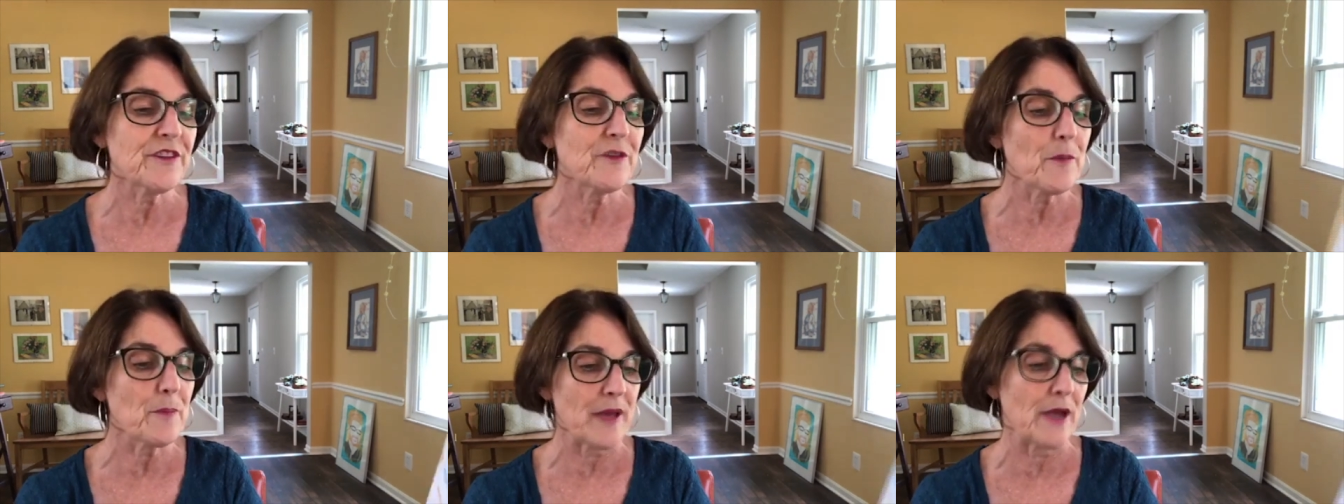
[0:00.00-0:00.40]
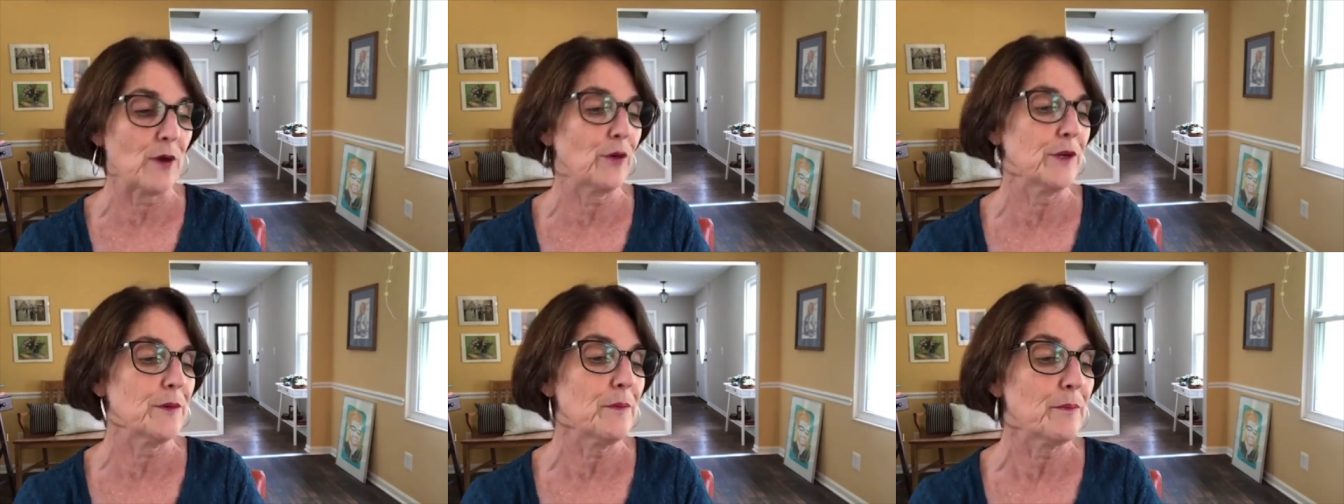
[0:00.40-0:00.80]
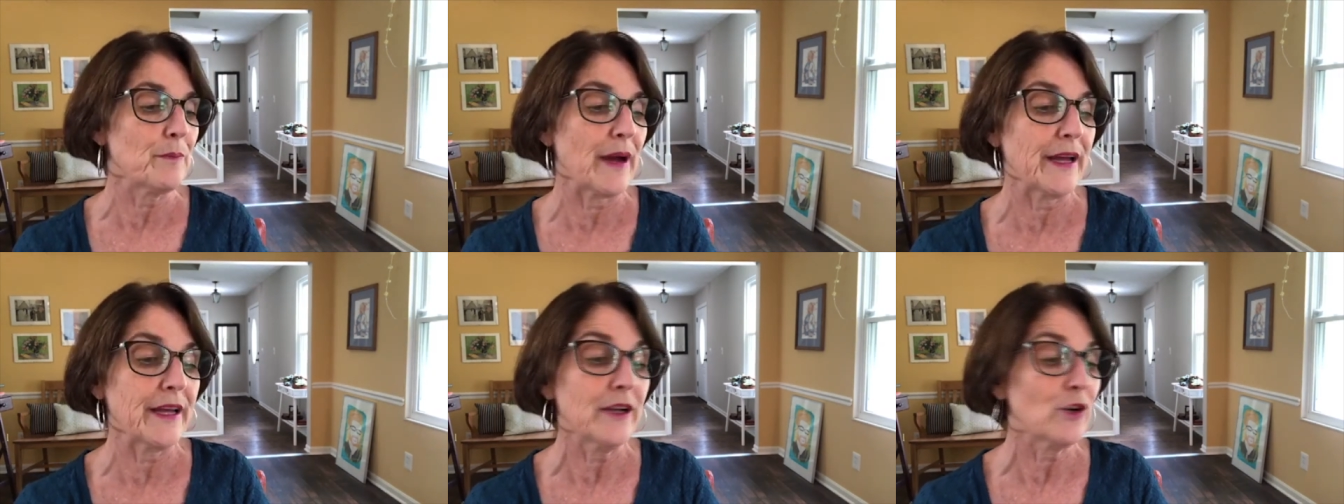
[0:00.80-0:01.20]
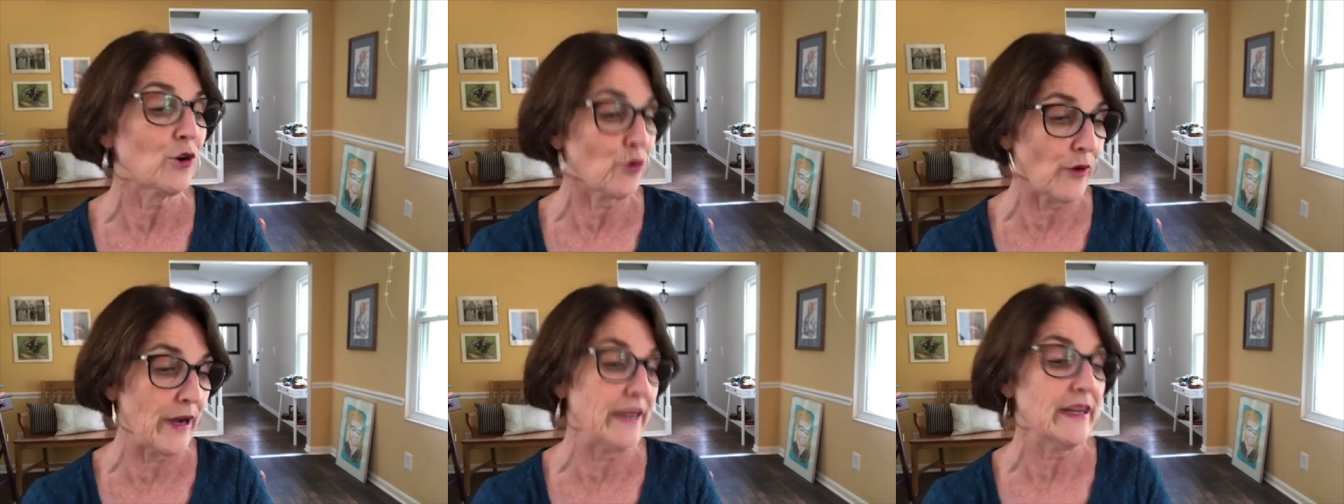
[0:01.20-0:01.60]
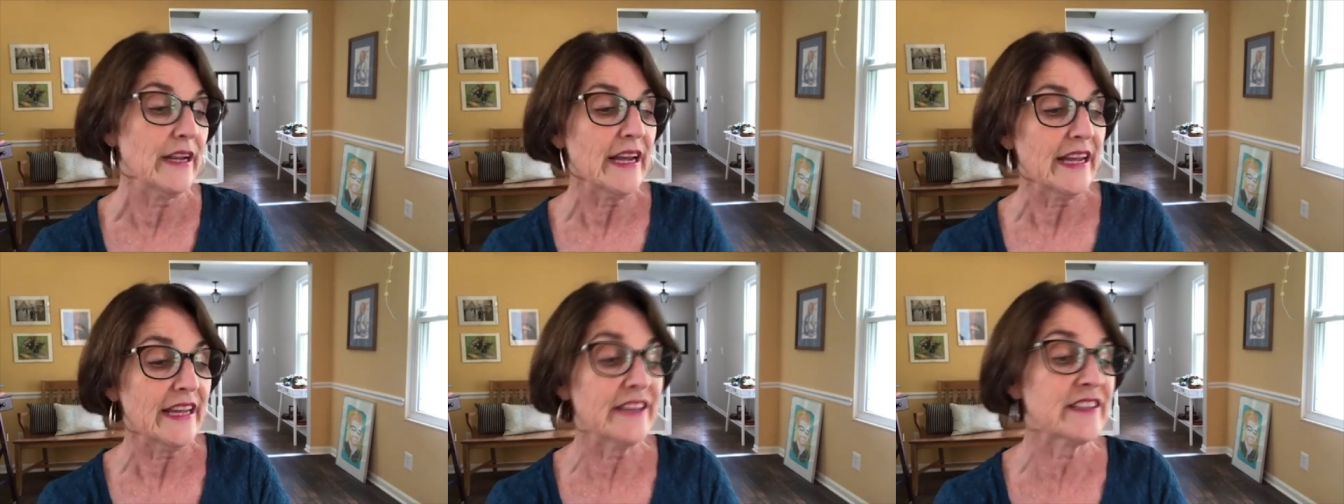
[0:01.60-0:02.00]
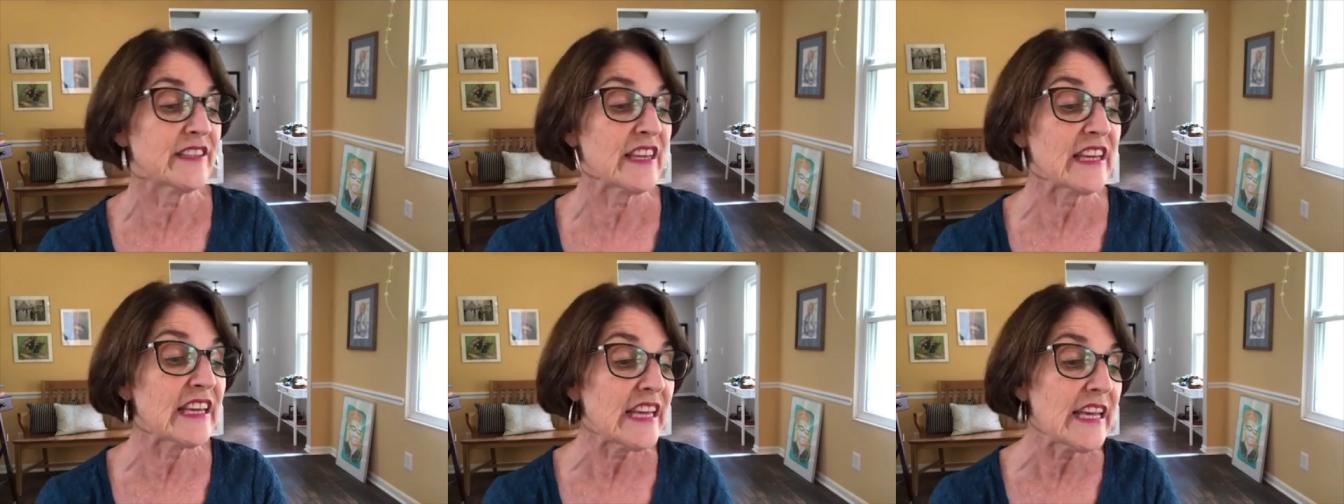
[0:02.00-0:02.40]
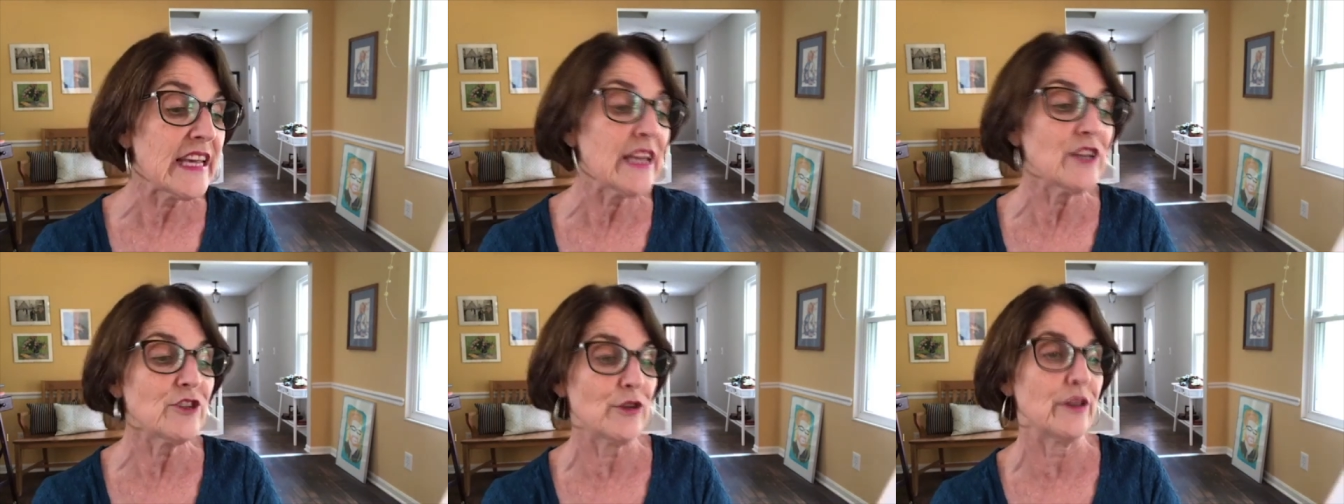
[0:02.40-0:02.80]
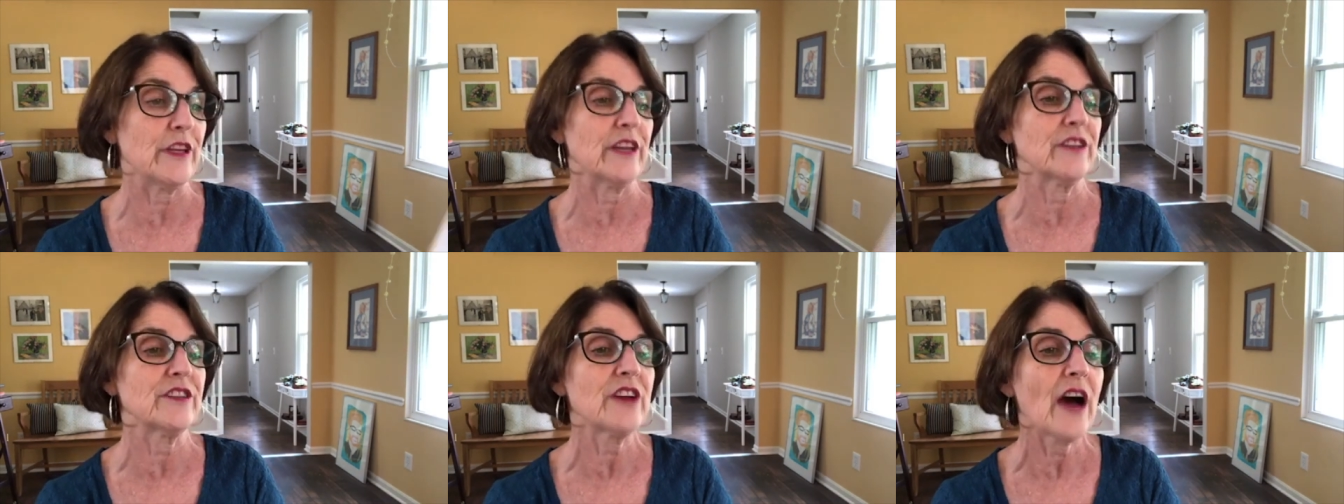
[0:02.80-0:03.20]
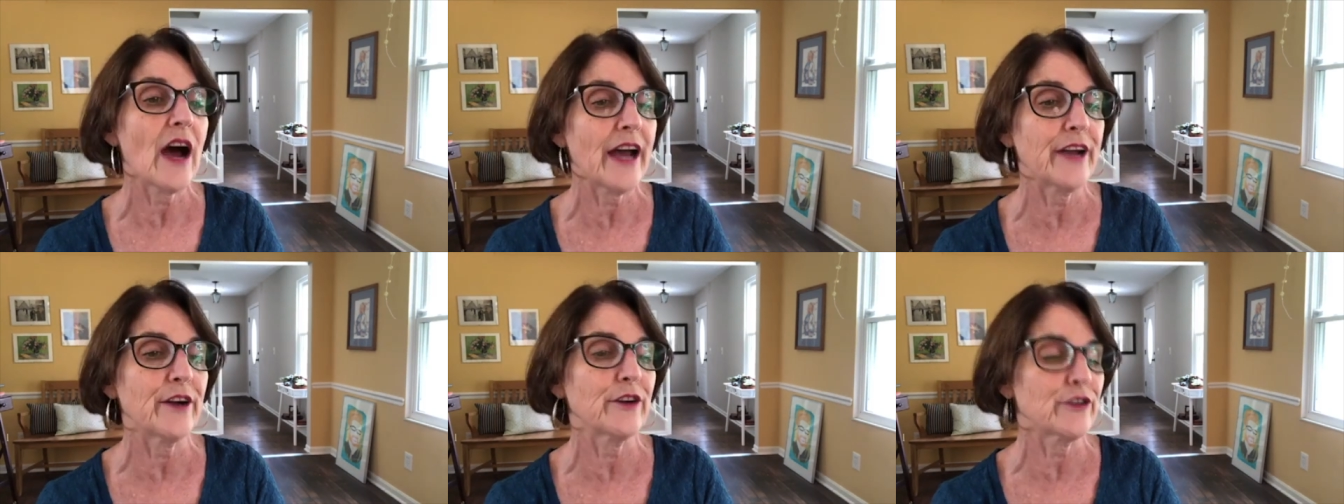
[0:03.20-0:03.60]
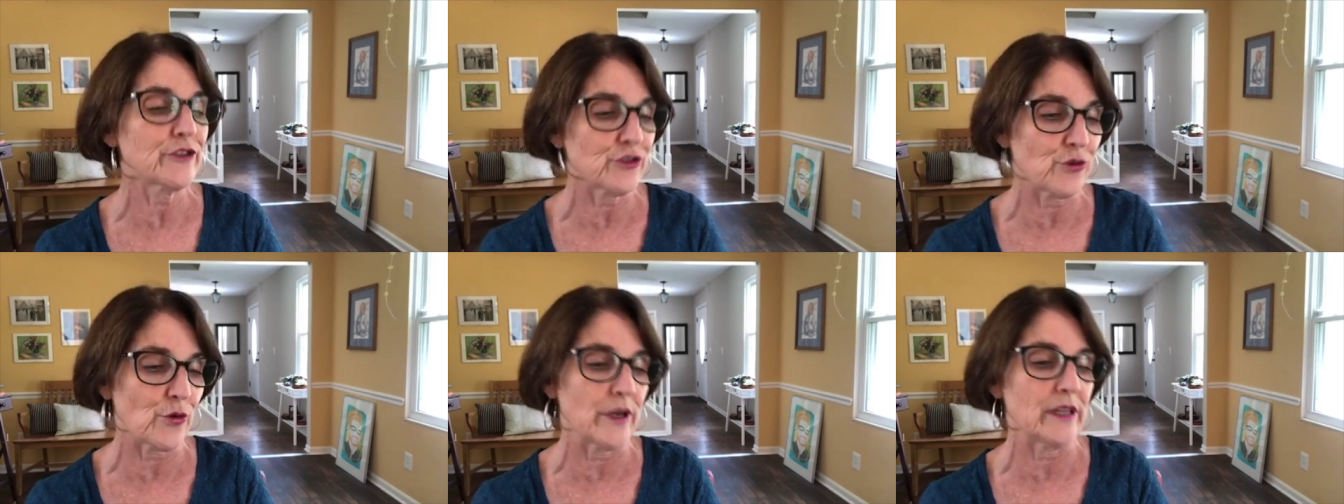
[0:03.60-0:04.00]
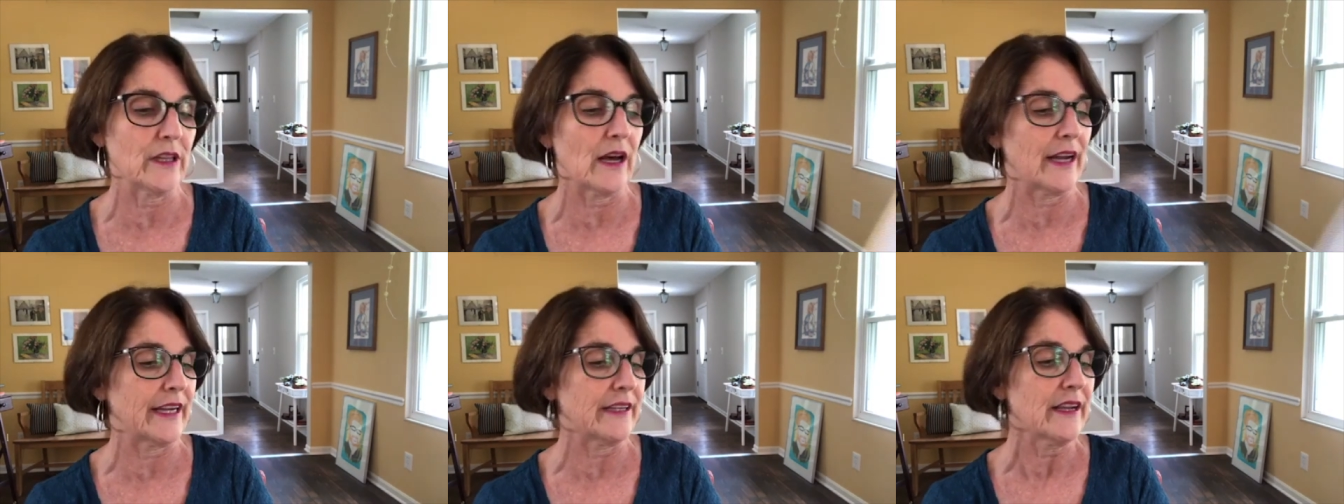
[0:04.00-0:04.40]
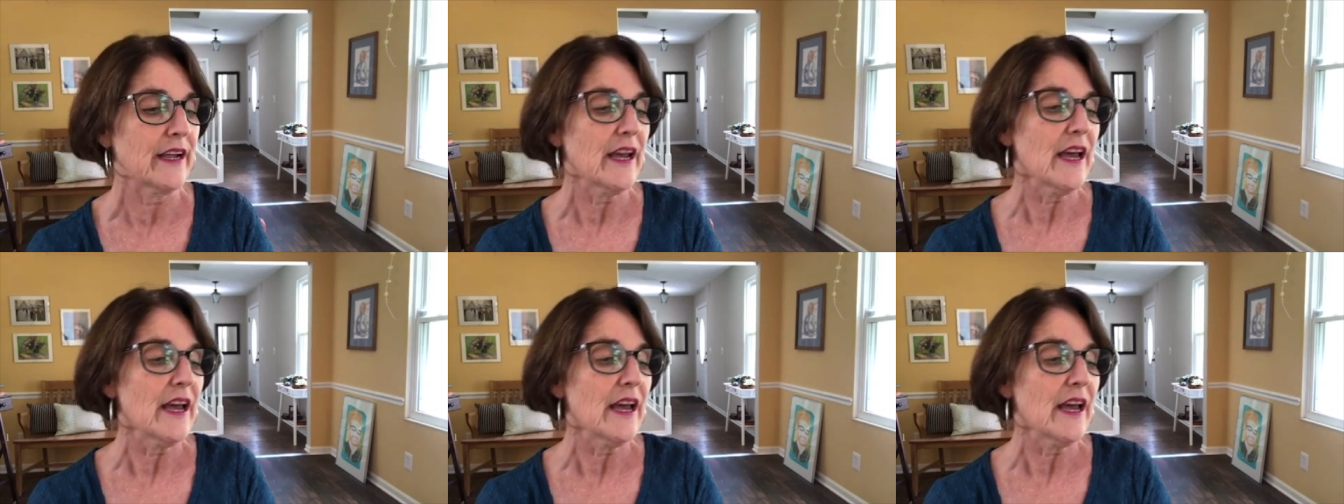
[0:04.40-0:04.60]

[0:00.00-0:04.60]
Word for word: of the penguin by crate is the key to the entire storyline.